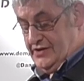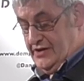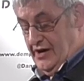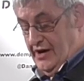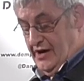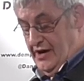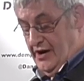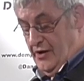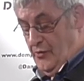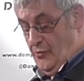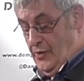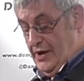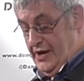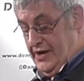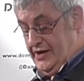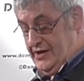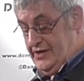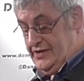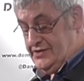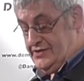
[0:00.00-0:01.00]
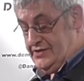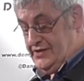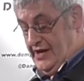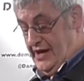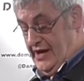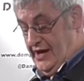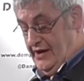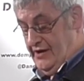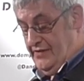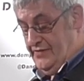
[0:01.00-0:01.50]
sky weighs
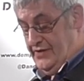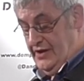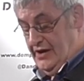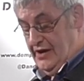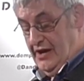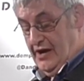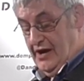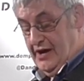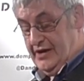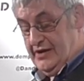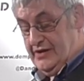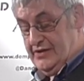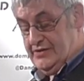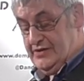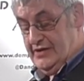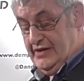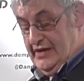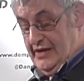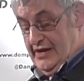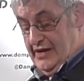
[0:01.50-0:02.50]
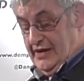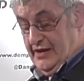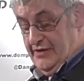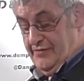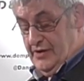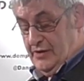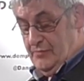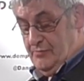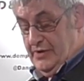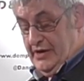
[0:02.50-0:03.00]
down the light,
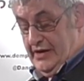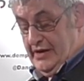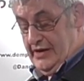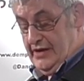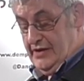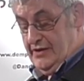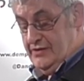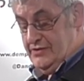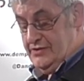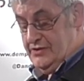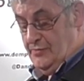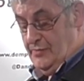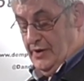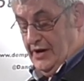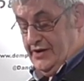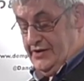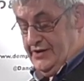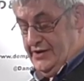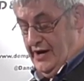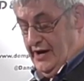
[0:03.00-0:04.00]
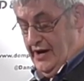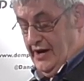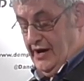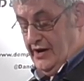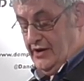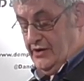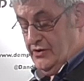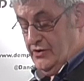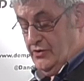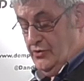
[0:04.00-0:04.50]
leaving me to my
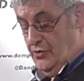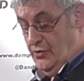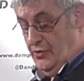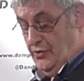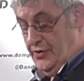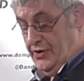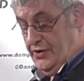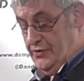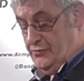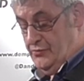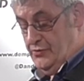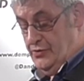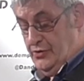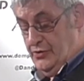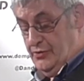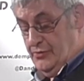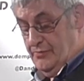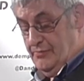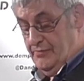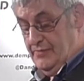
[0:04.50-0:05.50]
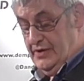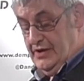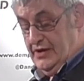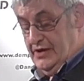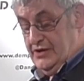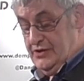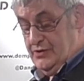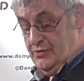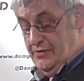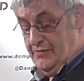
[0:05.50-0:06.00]
dark cornered room,
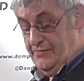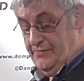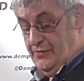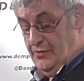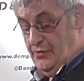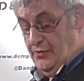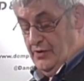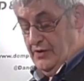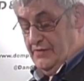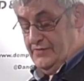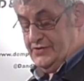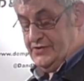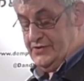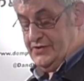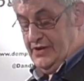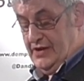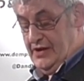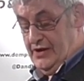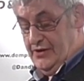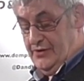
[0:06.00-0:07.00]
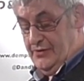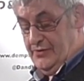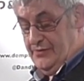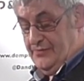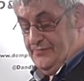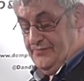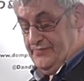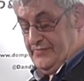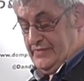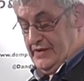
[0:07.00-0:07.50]
to a fall of snow
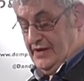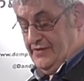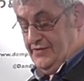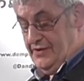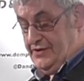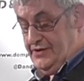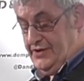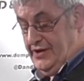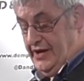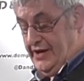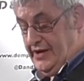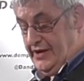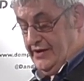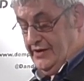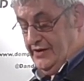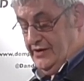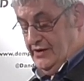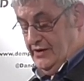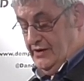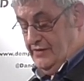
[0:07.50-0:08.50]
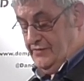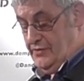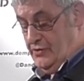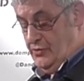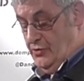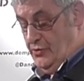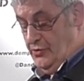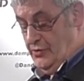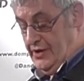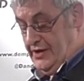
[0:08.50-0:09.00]
and the tick of
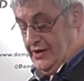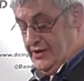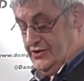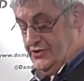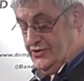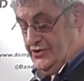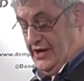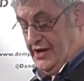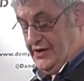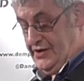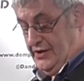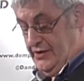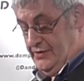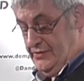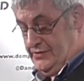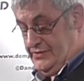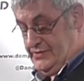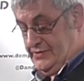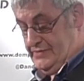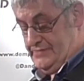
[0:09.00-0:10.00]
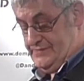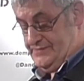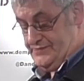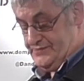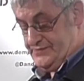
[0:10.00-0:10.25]
cooling shadows.